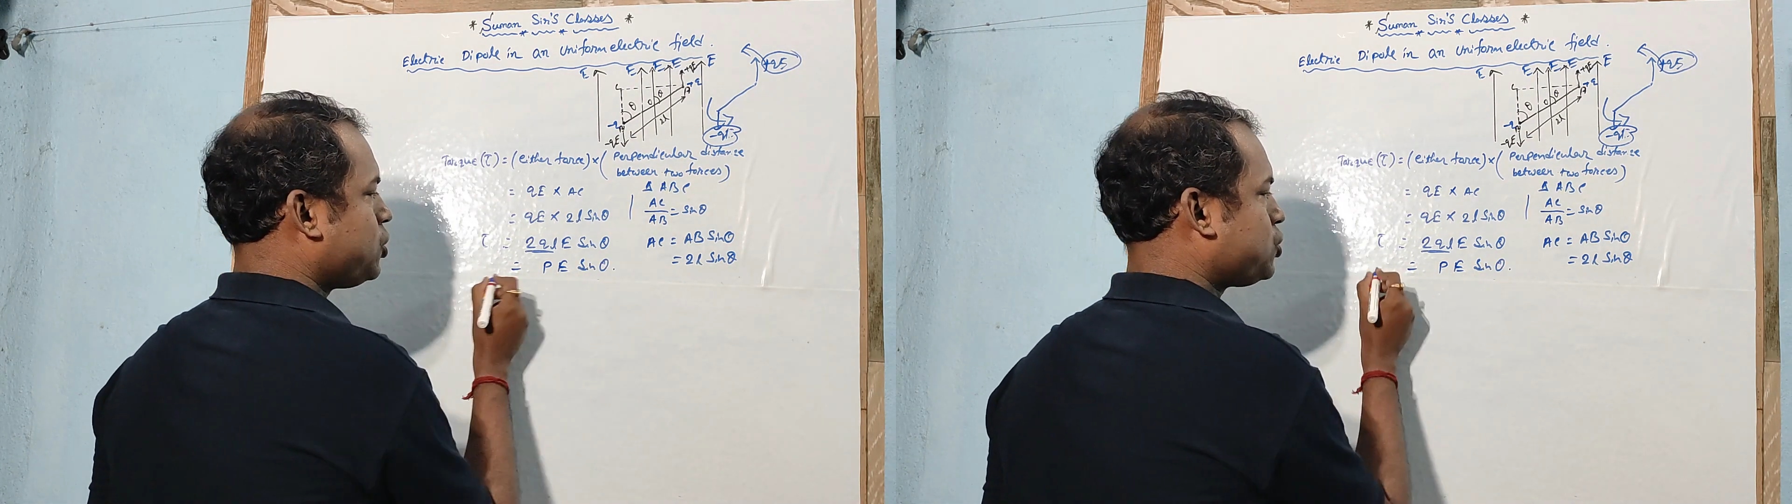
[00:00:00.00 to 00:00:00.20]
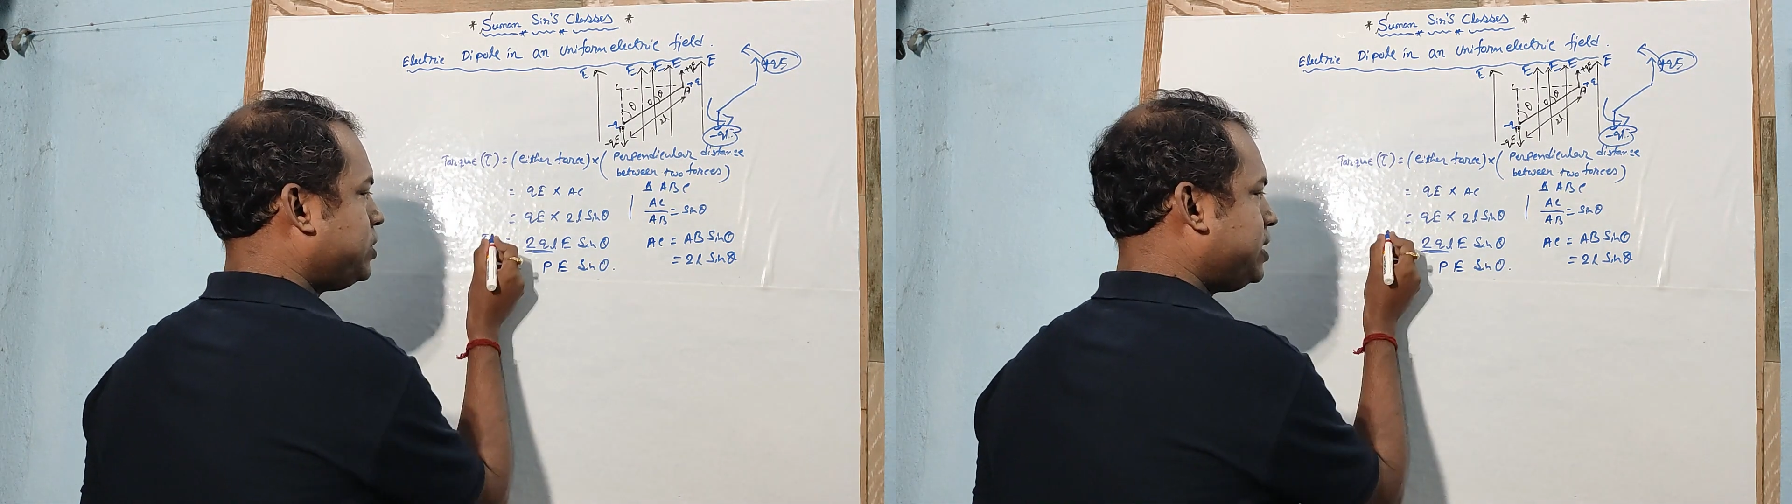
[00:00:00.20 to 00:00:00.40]

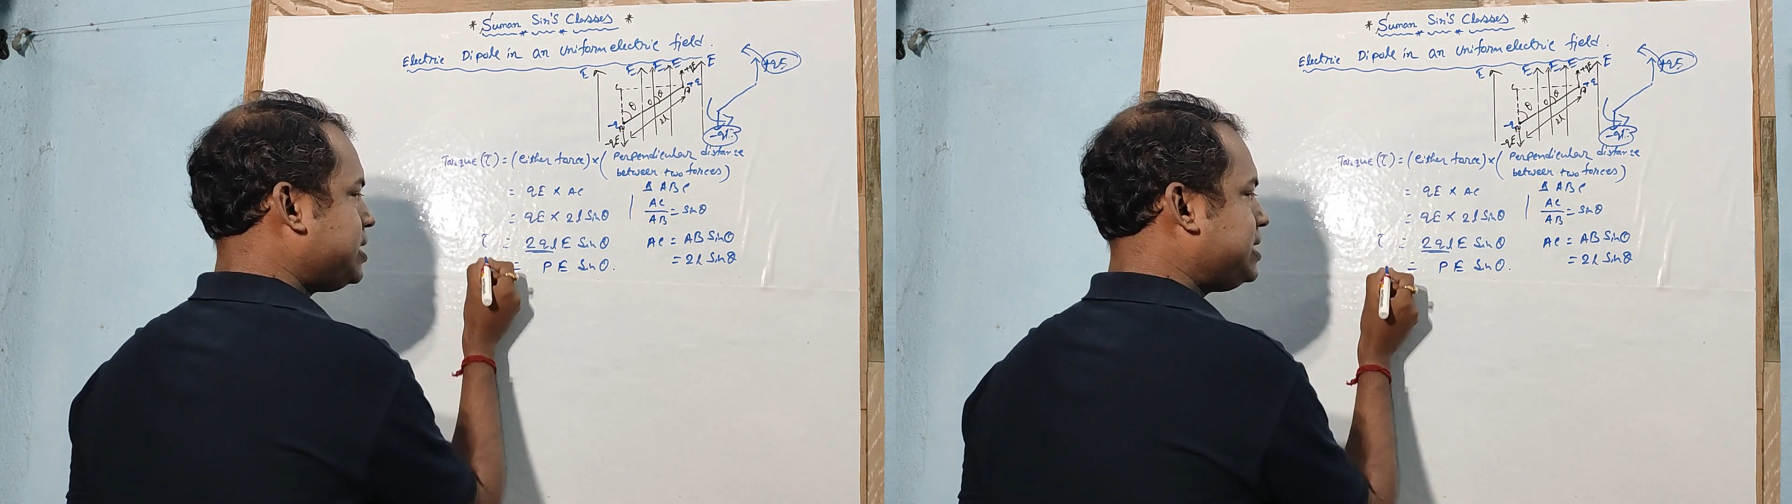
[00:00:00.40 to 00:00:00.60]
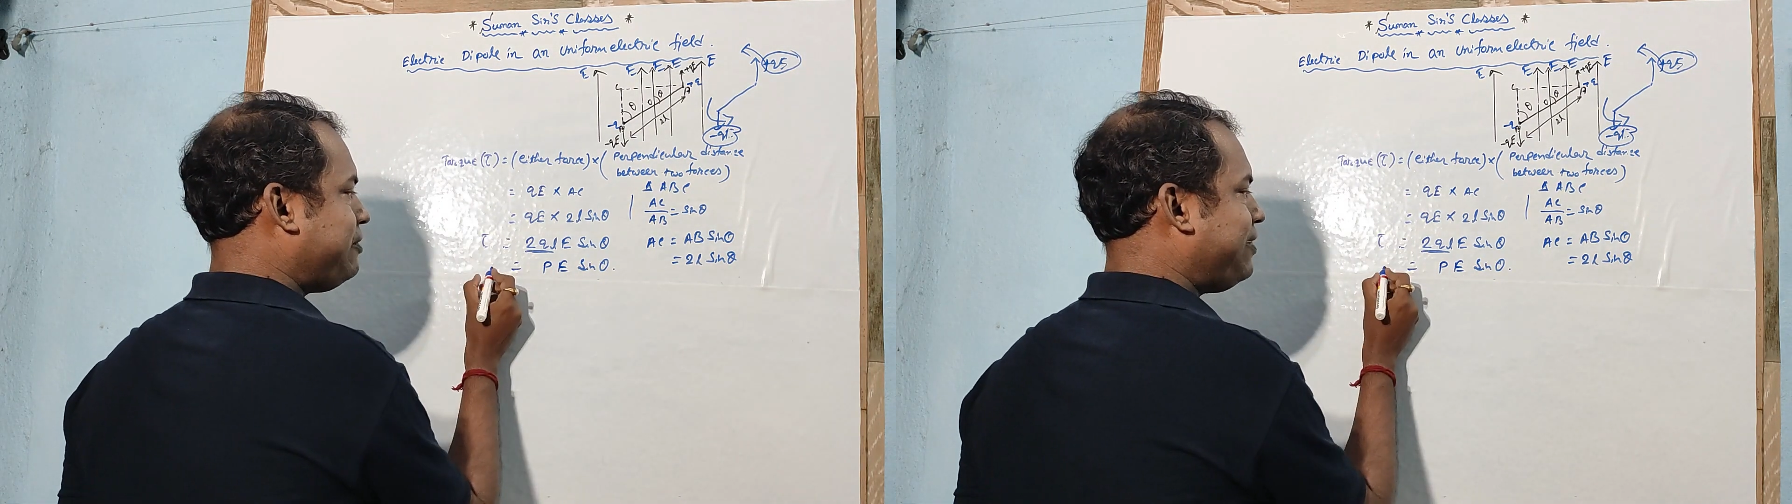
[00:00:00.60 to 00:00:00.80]
So this
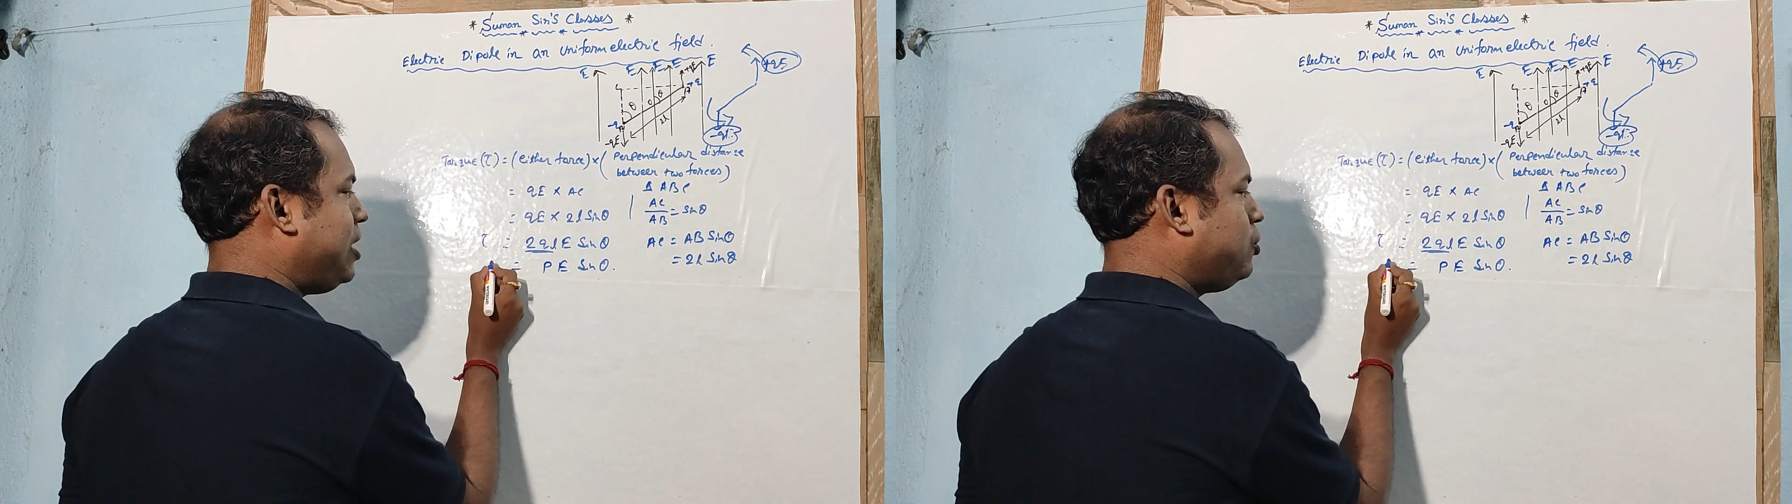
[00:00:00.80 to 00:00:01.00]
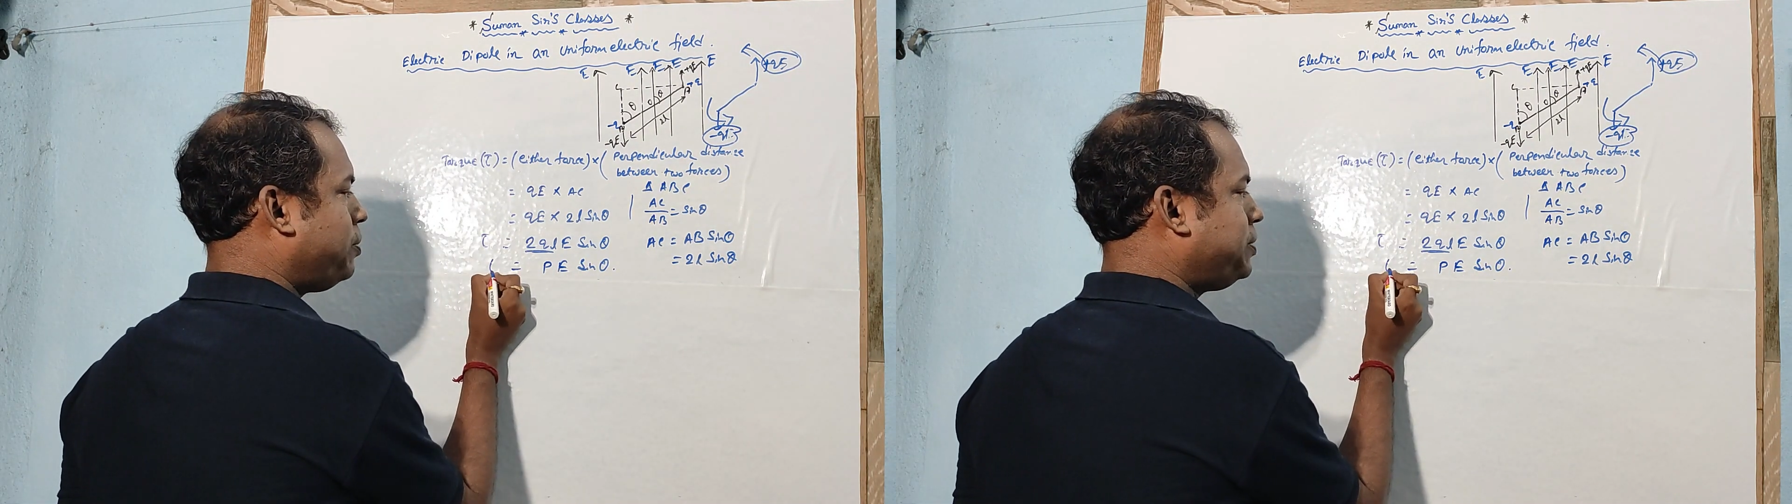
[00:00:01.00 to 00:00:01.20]
is the
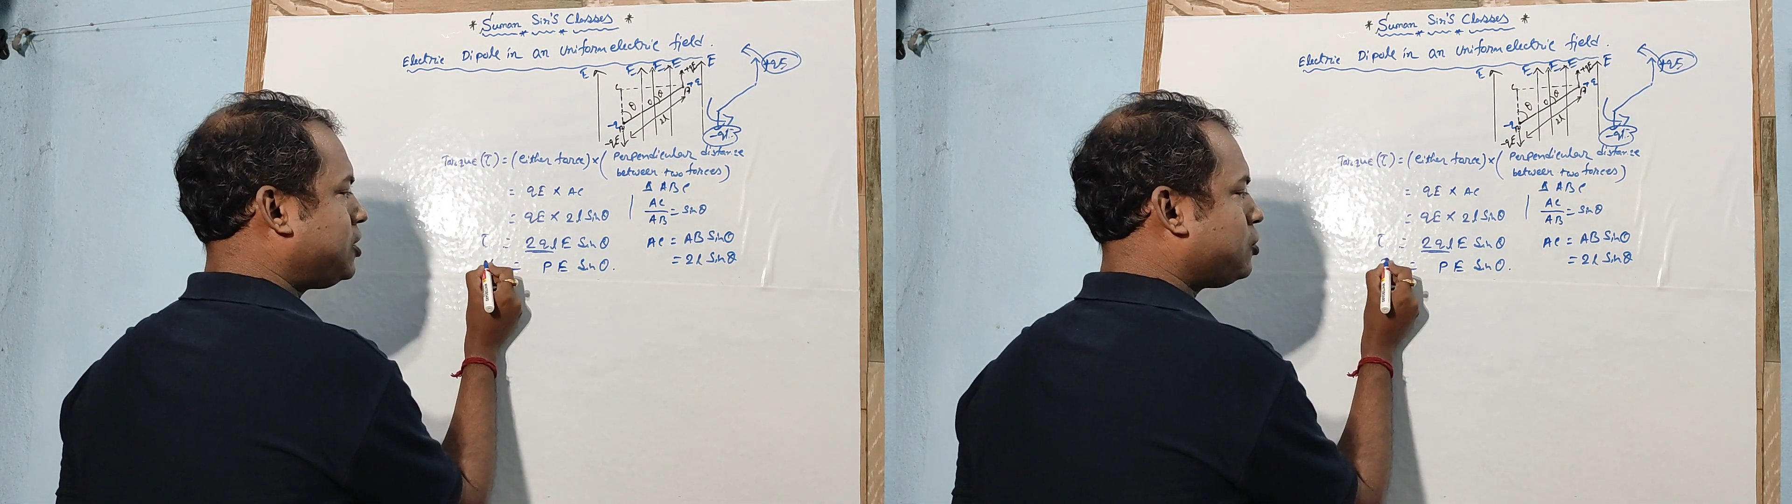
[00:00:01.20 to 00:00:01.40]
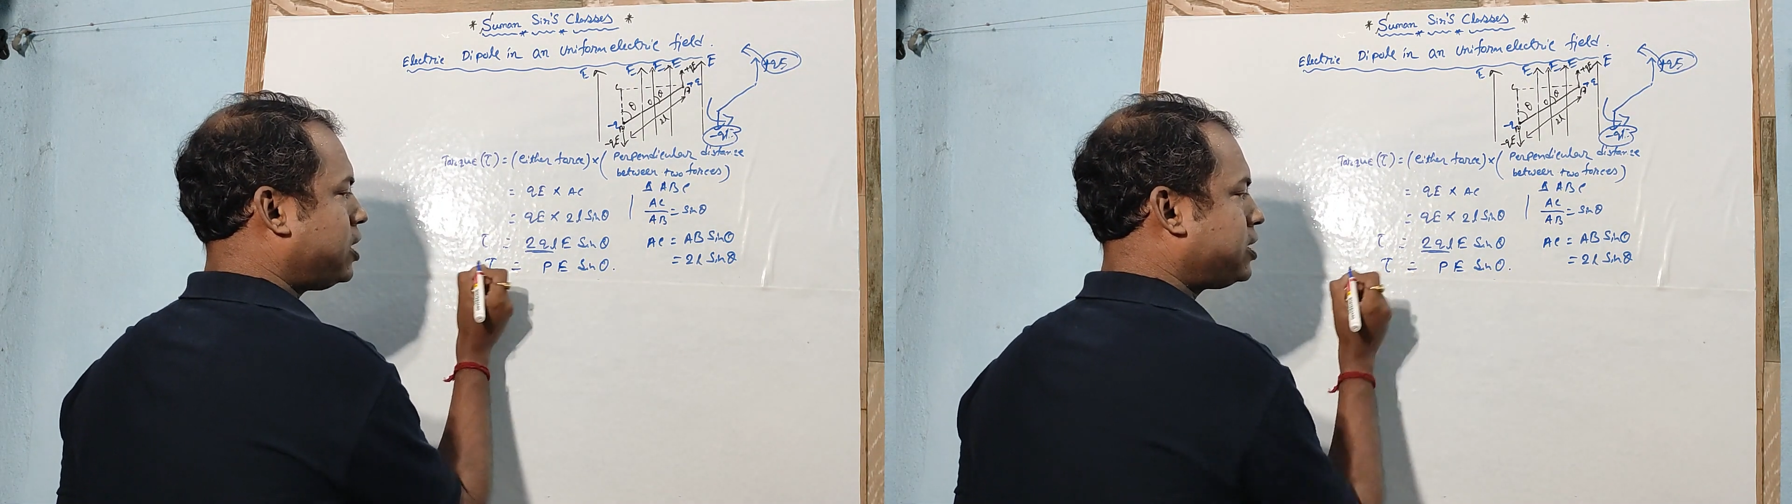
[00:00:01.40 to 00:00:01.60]
value of the
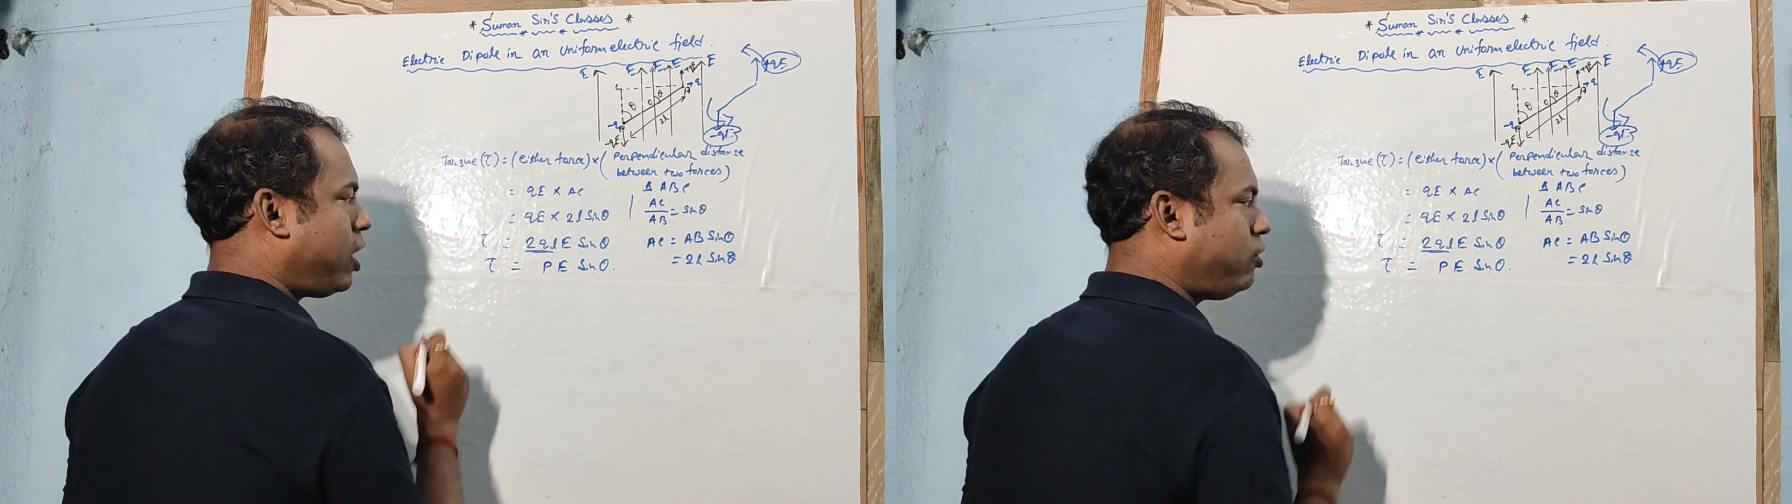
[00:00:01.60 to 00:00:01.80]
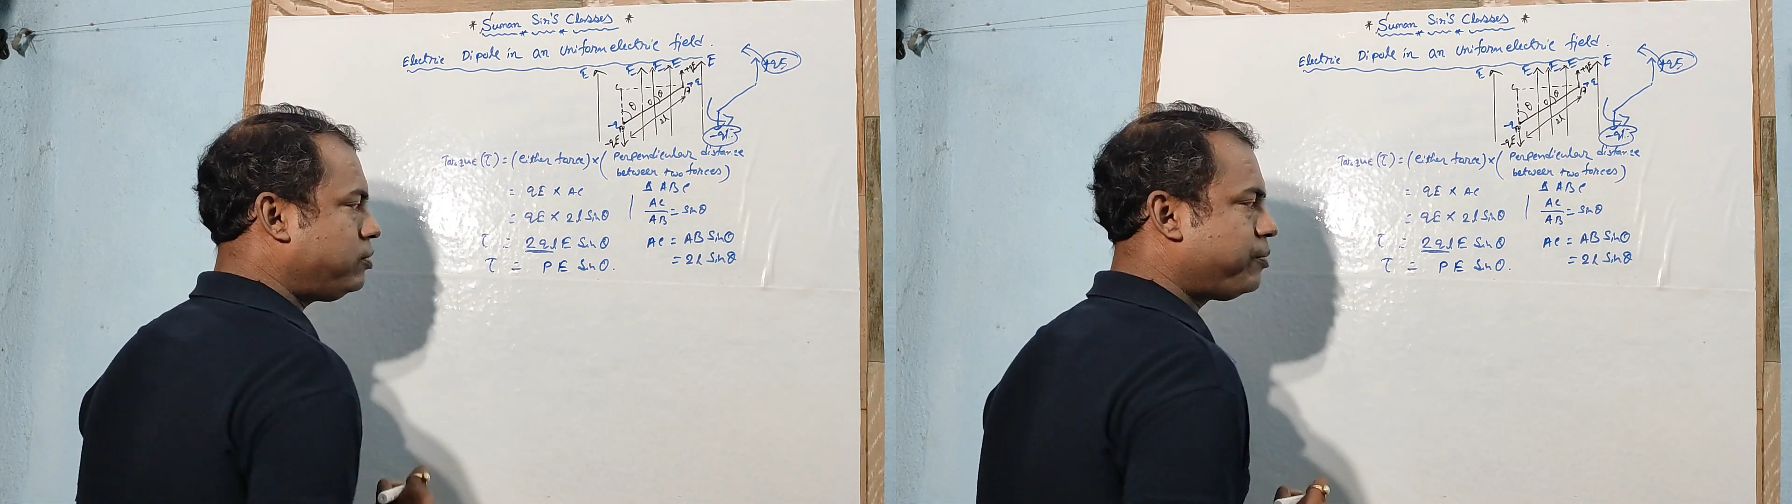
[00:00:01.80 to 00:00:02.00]
torque
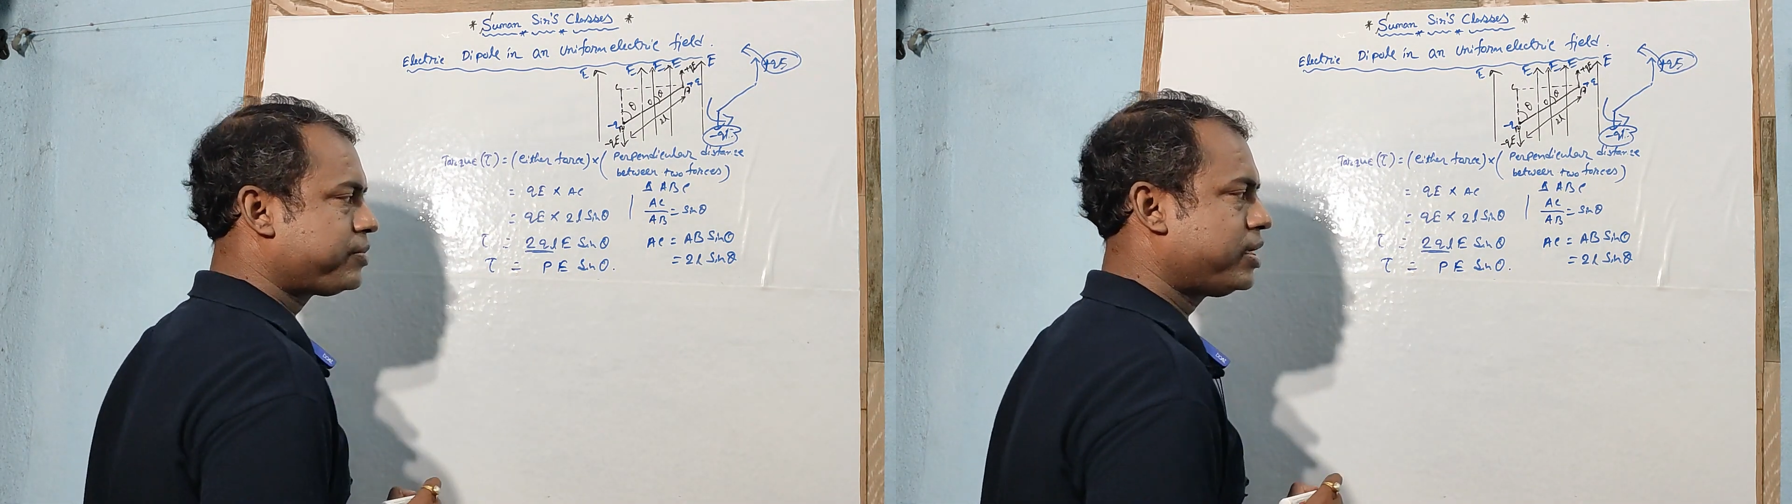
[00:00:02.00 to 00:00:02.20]
tau.